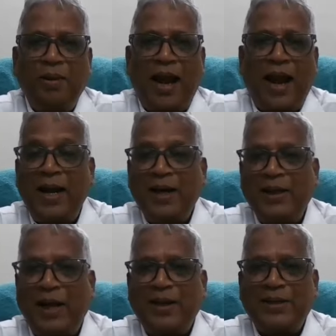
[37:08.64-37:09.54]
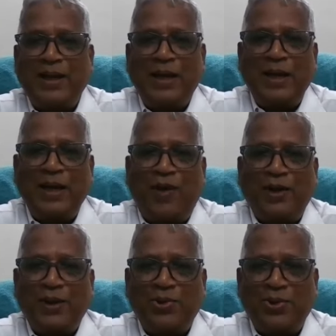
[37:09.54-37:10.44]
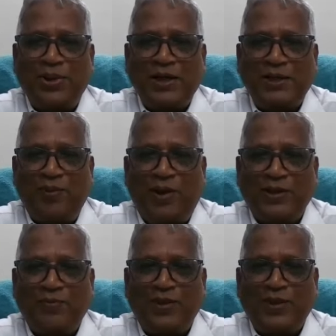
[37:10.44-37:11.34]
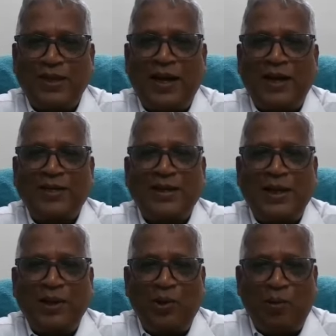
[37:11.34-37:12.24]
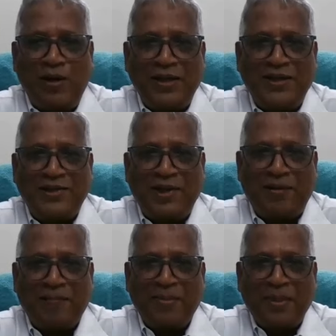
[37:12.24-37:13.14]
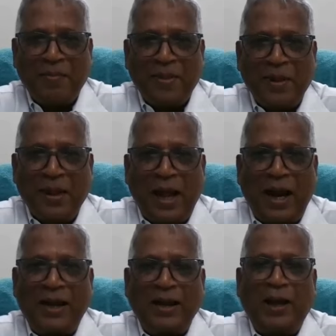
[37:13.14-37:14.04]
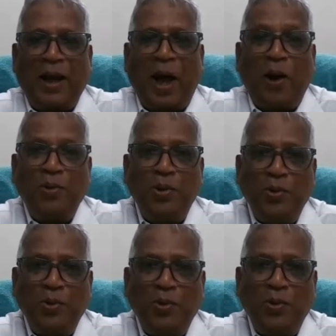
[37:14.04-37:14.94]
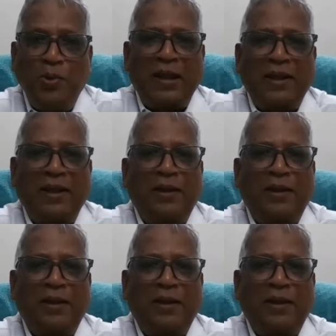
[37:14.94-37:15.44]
and the understanding of other socialist philosophers in understanding globalization? And how do we,